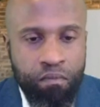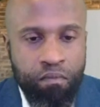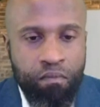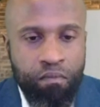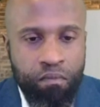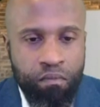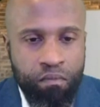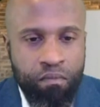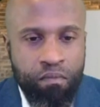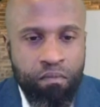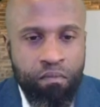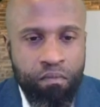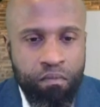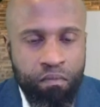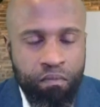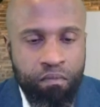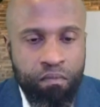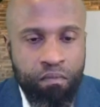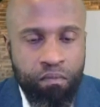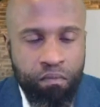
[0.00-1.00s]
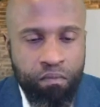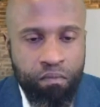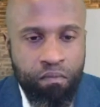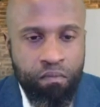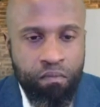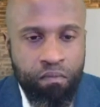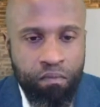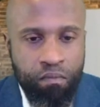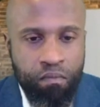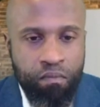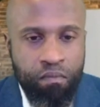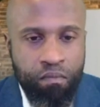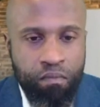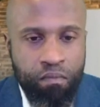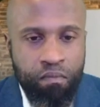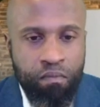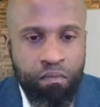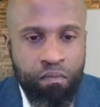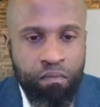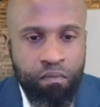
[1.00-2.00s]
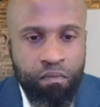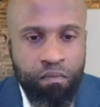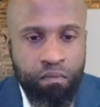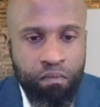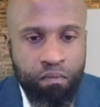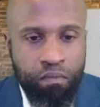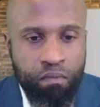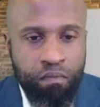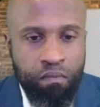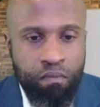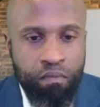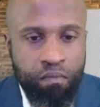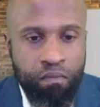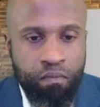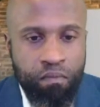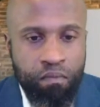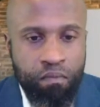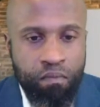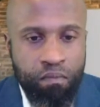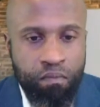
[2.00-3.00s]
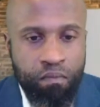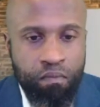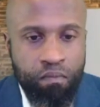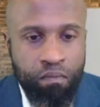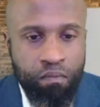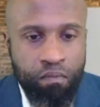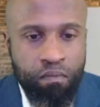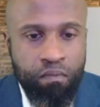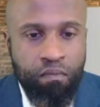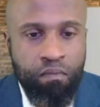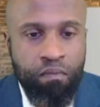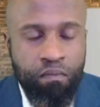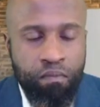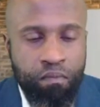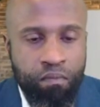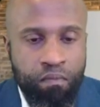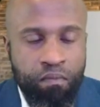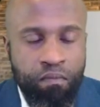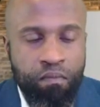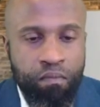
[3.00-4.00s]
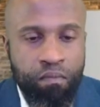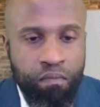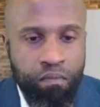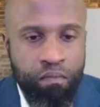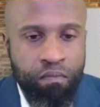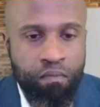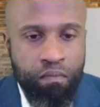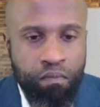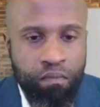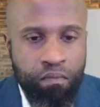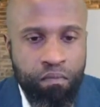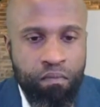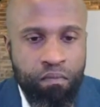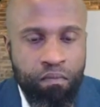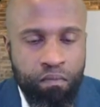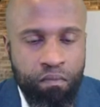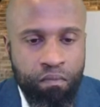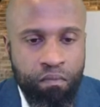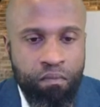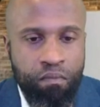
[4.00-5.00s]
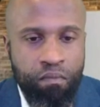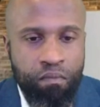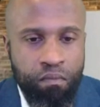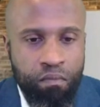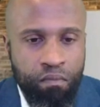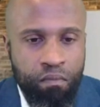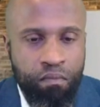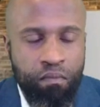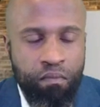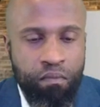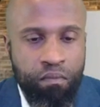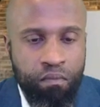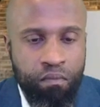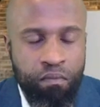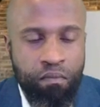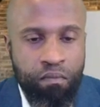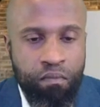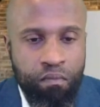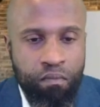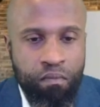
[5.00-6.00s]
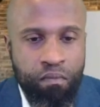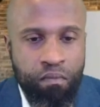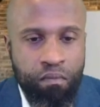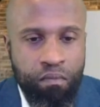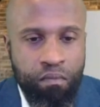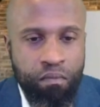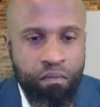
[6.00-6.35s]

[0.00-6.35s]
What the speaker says: [no speech]